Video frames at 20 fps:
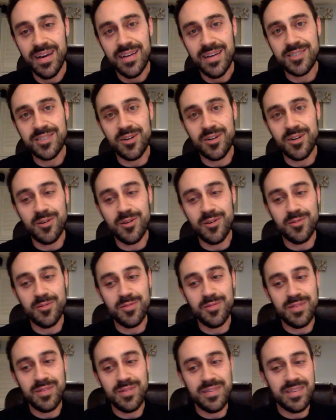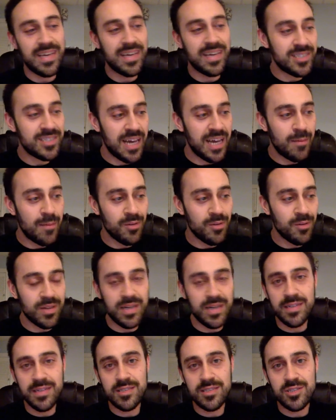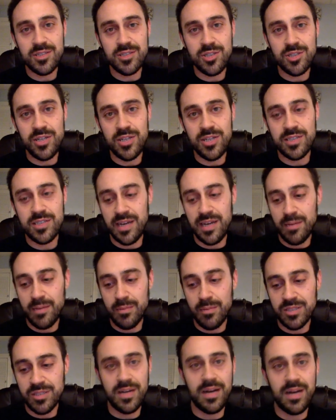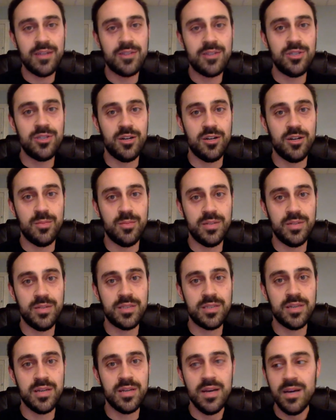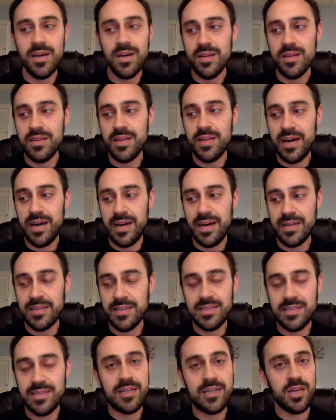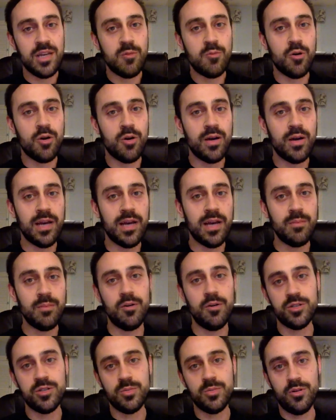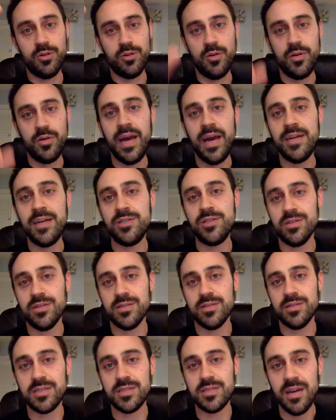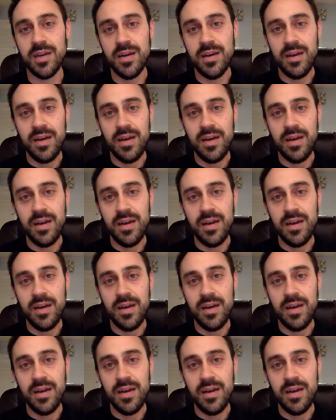So the example is she's a massage therapist that is actually working in multiple locations.